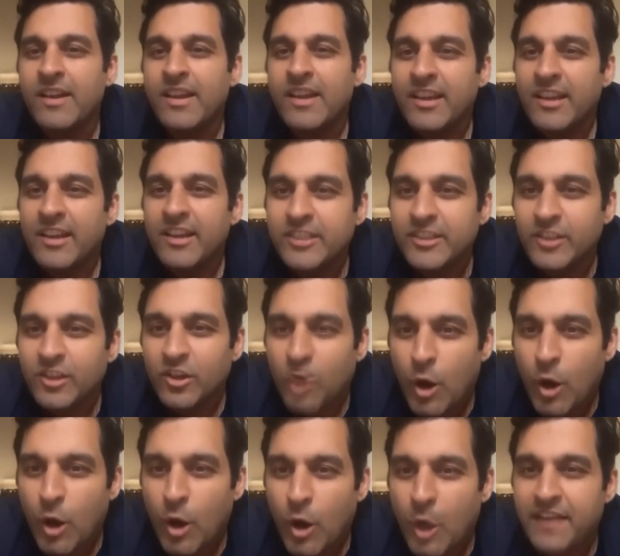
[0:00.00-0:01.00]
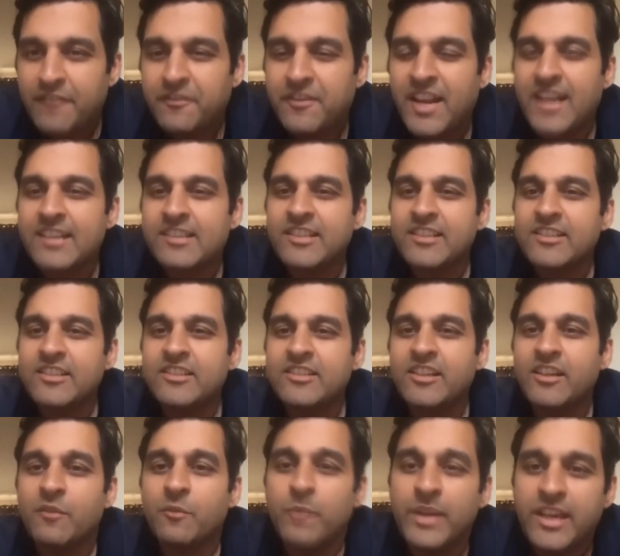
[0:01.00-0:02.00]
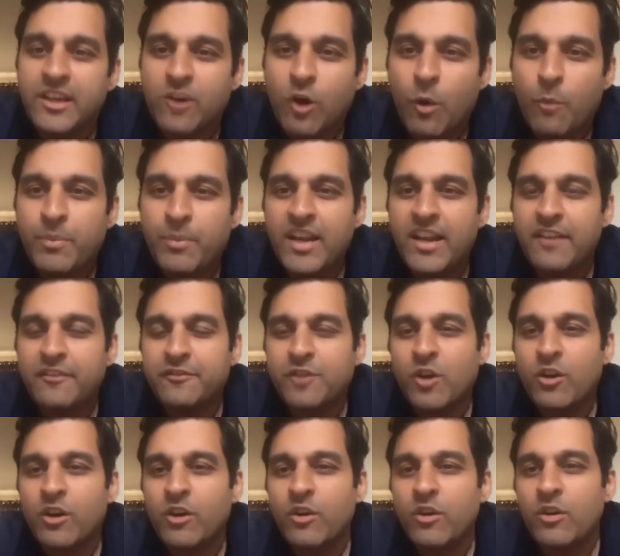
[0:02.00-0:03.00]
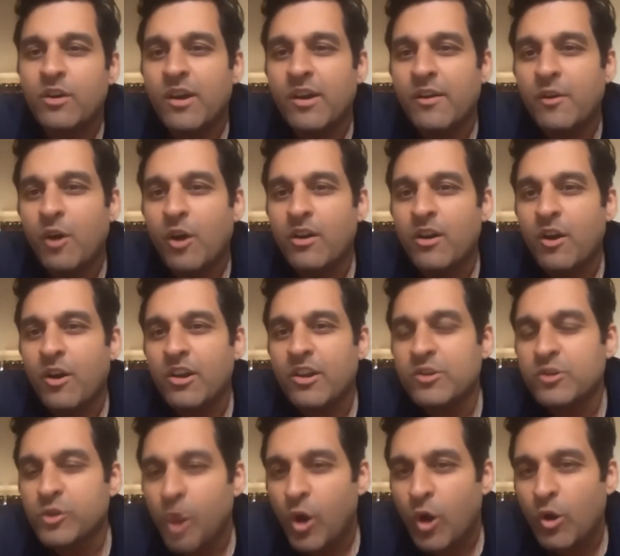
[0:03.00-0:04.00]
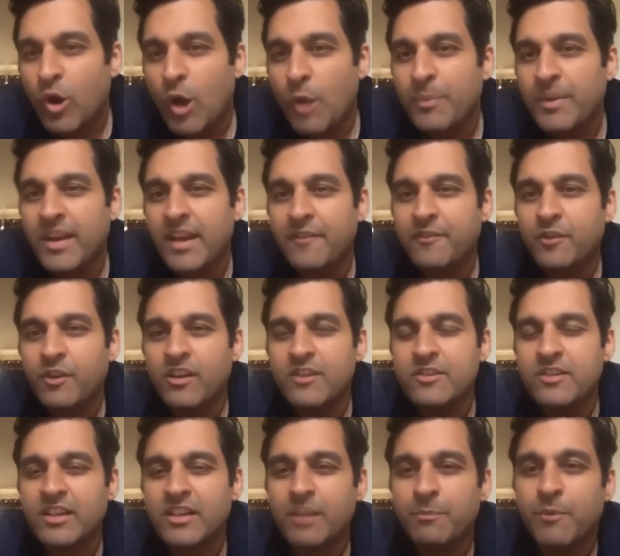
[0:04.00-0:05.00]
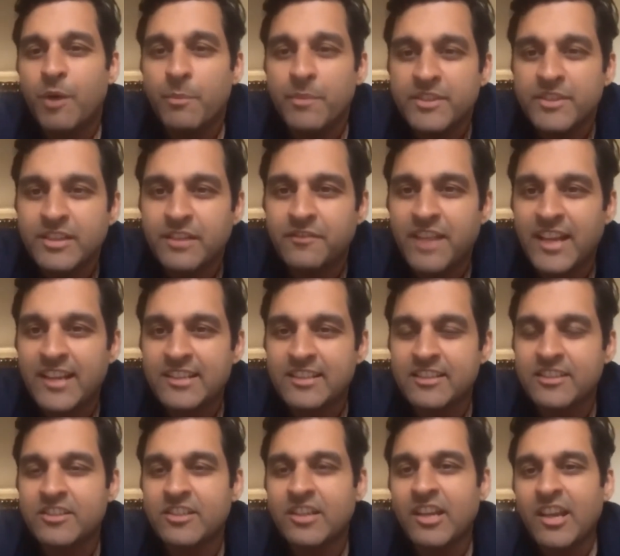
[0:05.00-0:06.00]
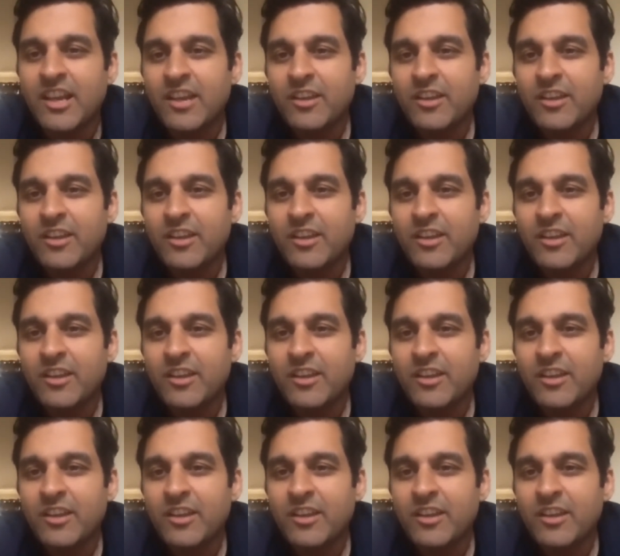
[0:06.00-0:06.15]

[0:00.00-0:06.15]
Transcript: it a copyleft license? Is it a weak copyleft or a strong copyleft, or is it a permissive license?